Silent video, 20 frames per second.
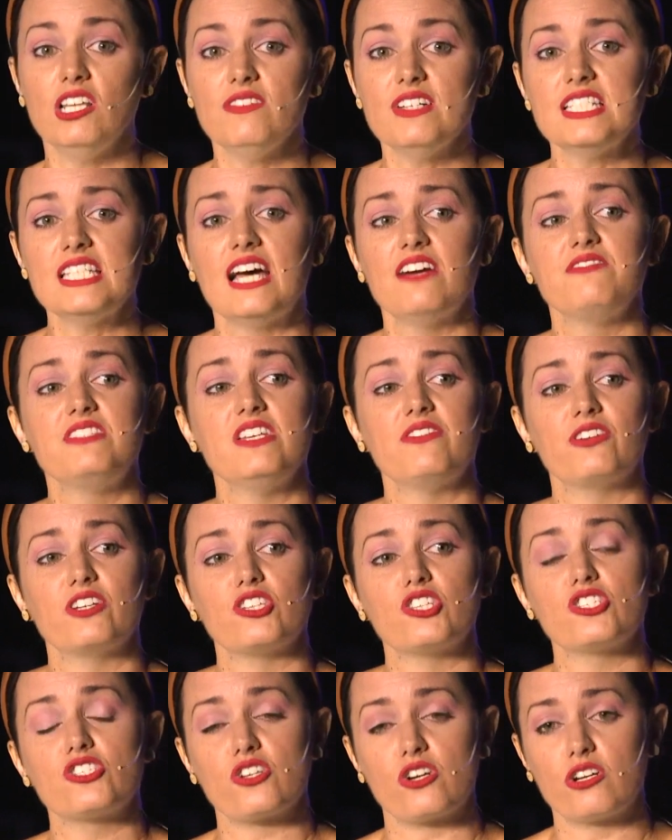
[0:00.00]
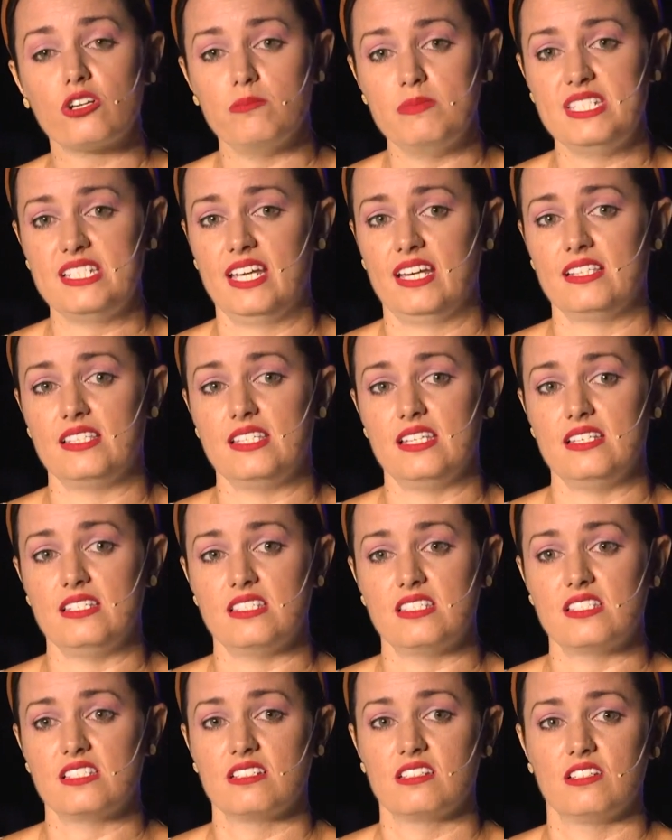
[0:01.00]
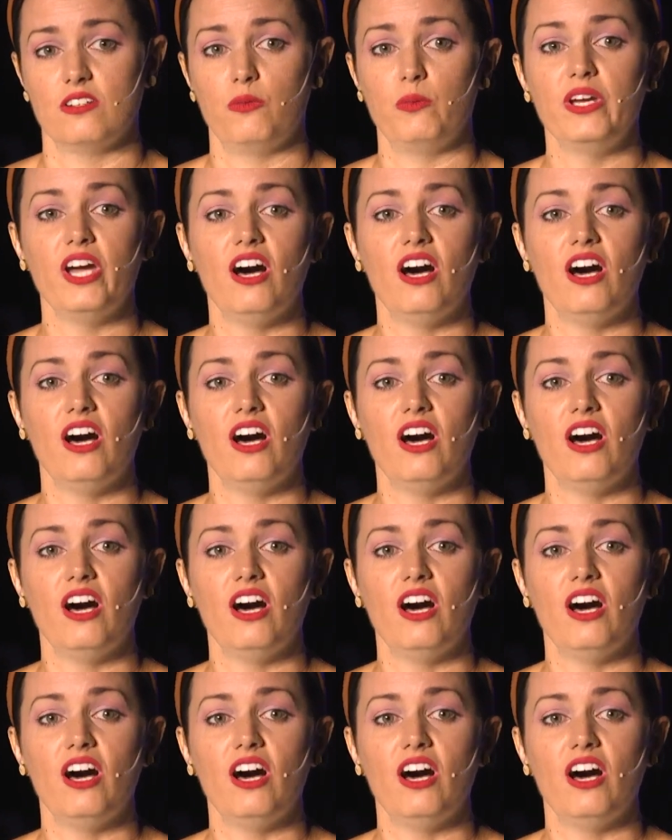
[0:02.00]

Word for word: All of us have different circumstances.